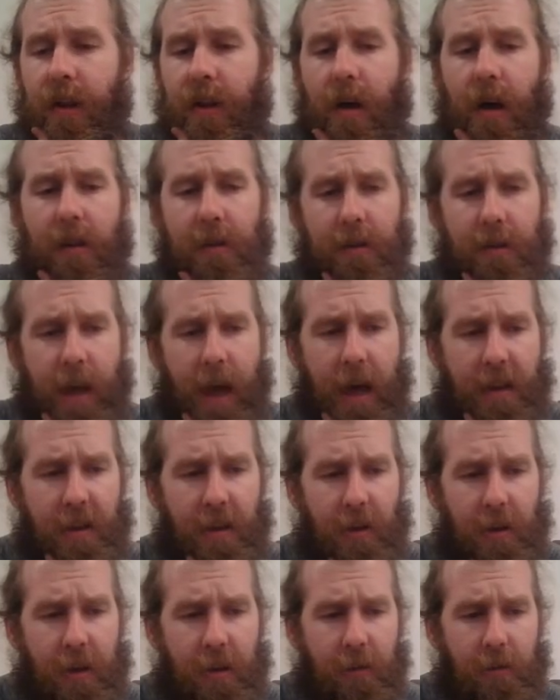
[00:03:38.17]
other than that,
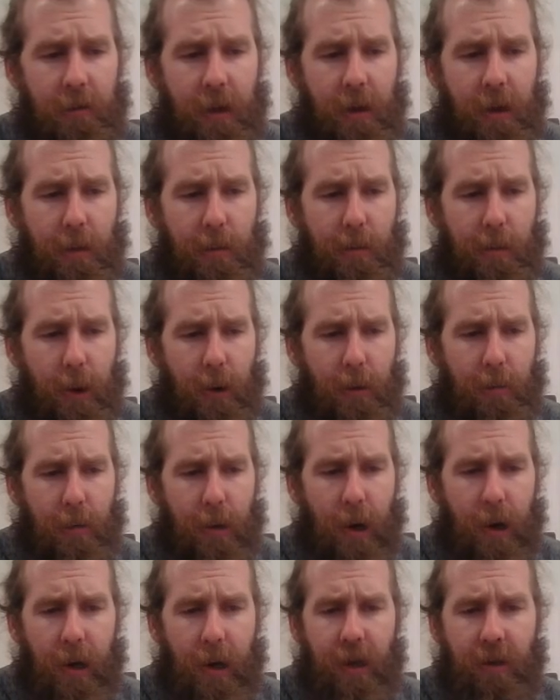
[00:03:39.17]
the only really important
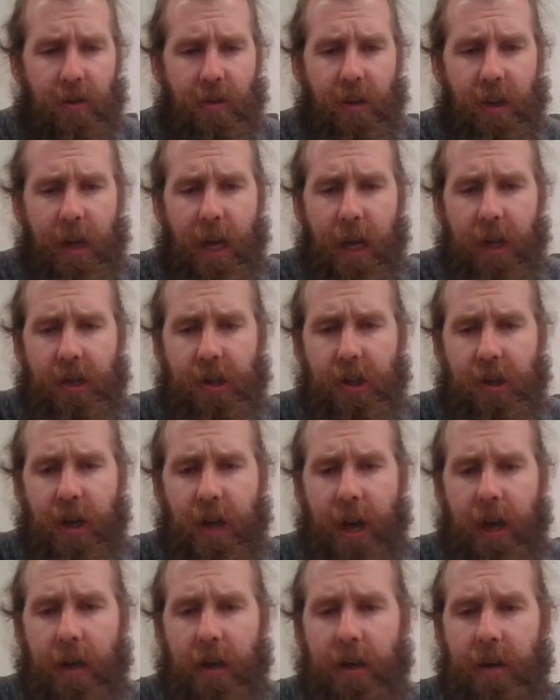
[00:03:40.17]
part is the extra
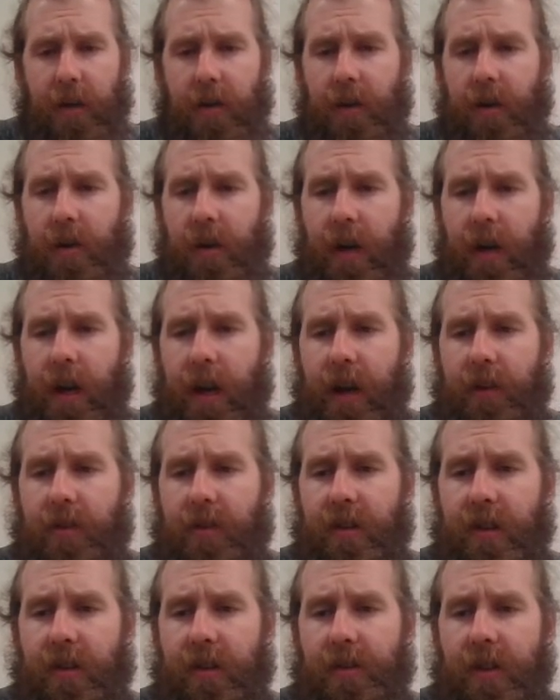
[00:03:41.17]
deck. You get
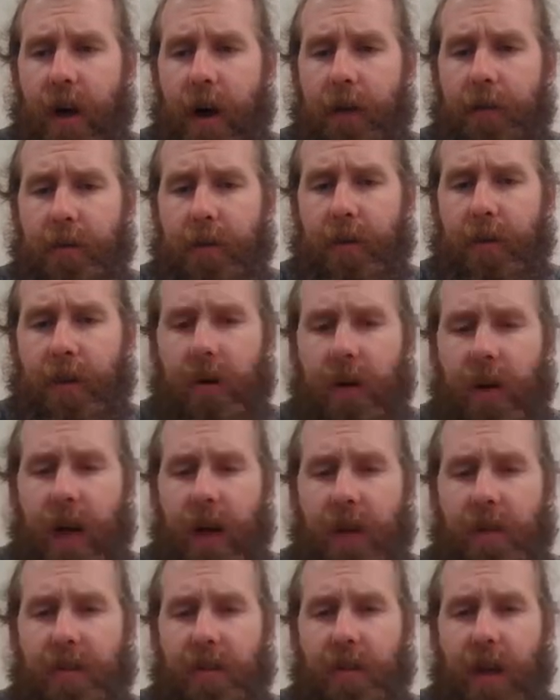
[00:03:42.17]
Xyzs off with your
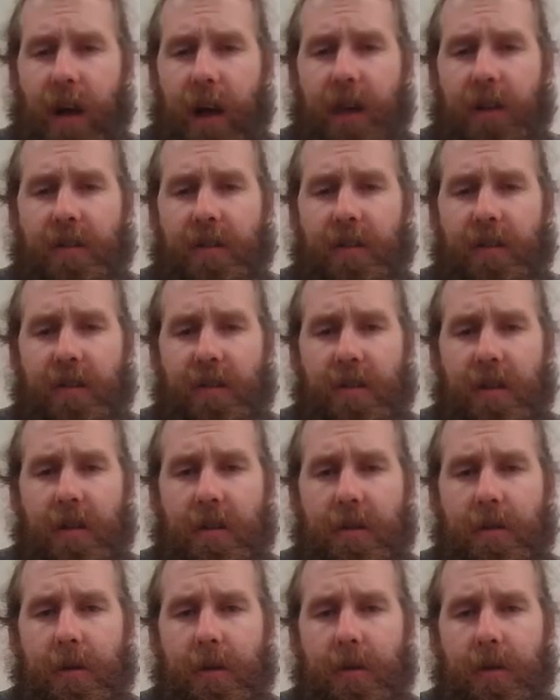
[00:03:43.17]
Galaxy Eyes
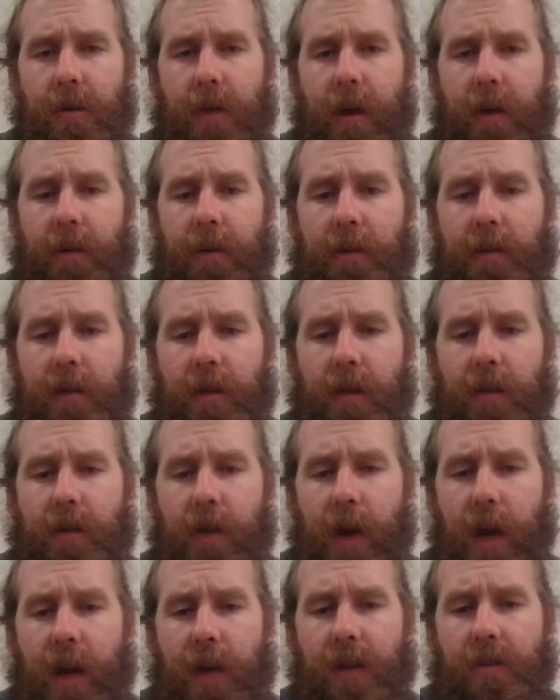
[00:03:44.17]
since we do have a few
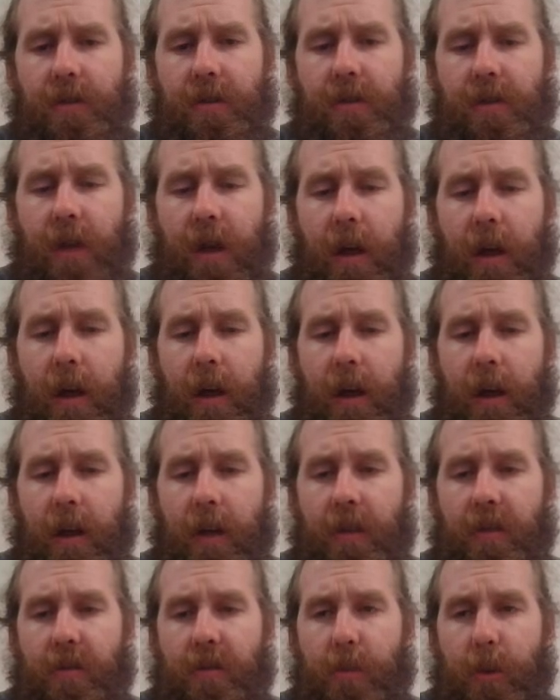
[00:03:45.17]
level 8s.
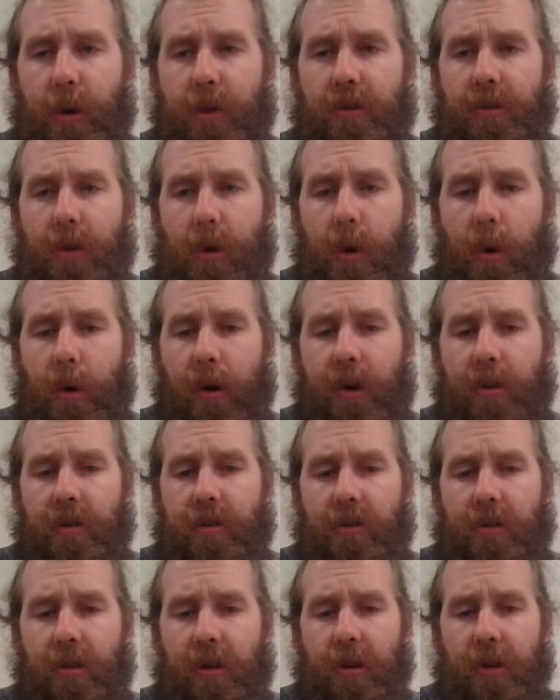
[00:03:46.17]
This boy's cord is
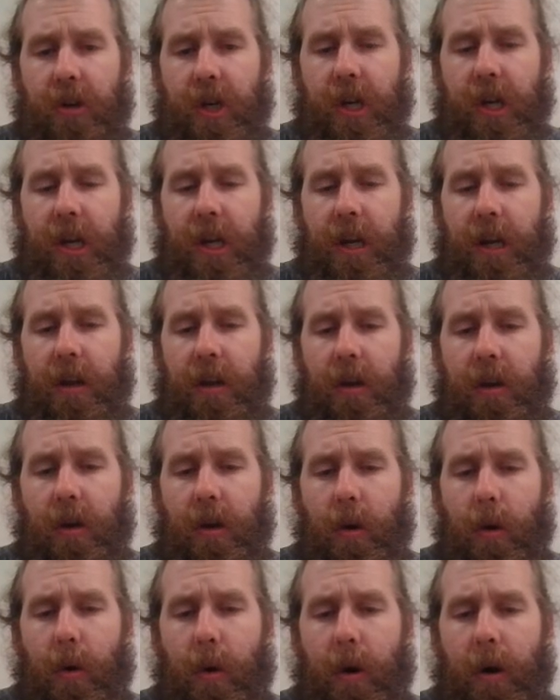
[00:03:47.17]
searching
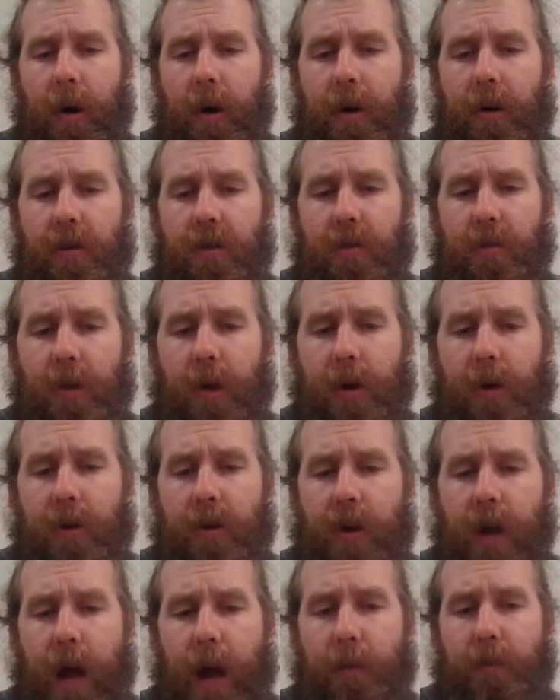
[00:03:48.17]
your speller
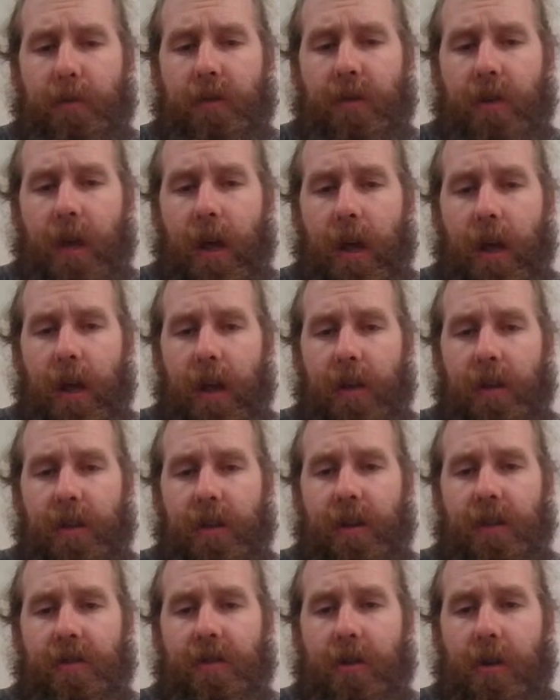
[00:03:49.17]
traps.
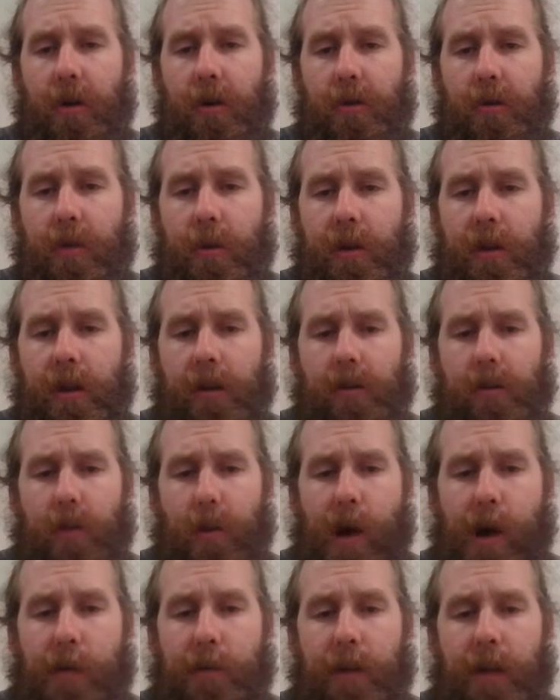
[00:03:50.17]
This goes with the
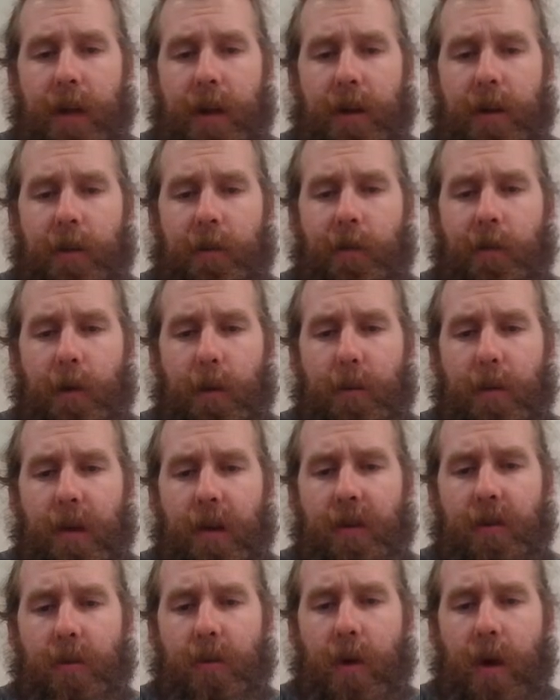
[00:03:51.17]
swap cleric for a
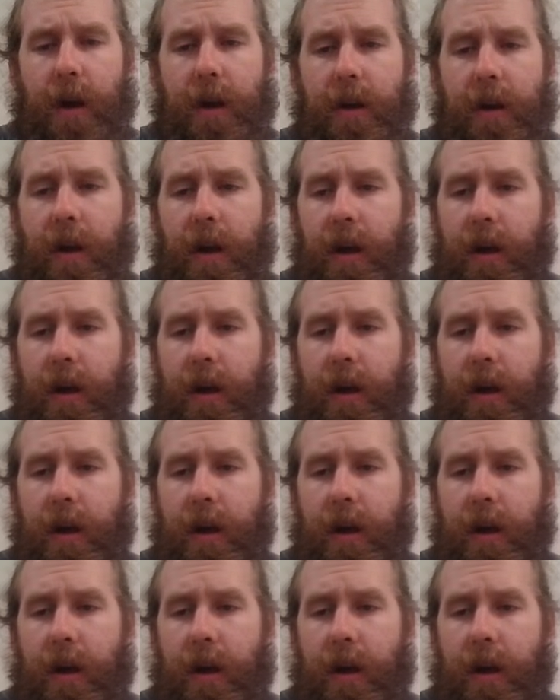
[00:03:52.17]
plus one.